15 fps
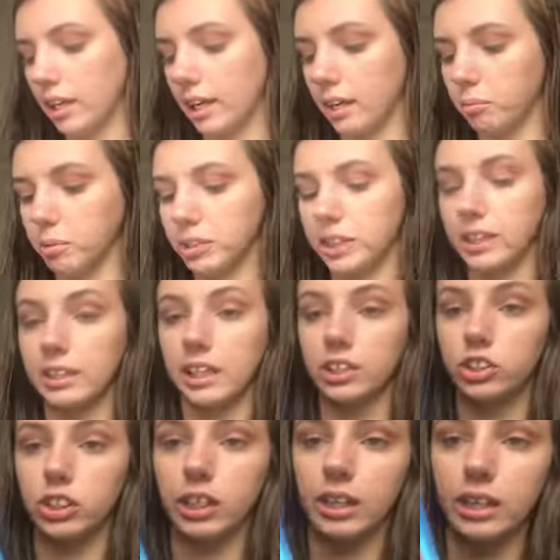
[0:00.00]
and I'm going to take
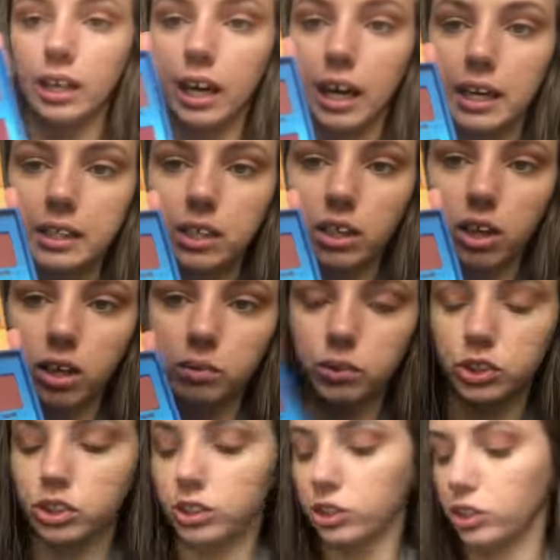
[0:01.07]
that shade Icon,
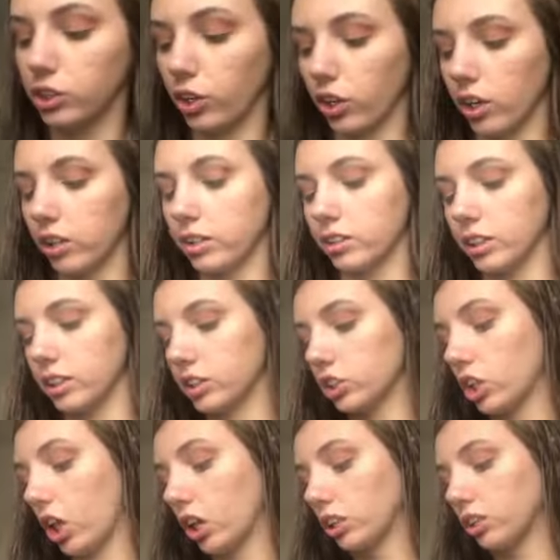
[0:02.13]
which is dark, like
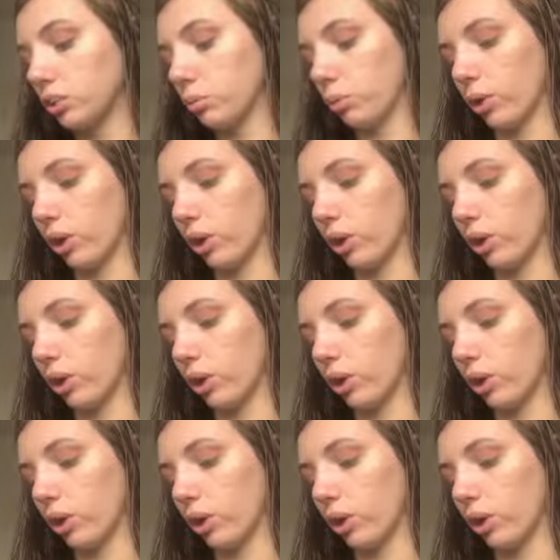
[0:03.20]
chocolate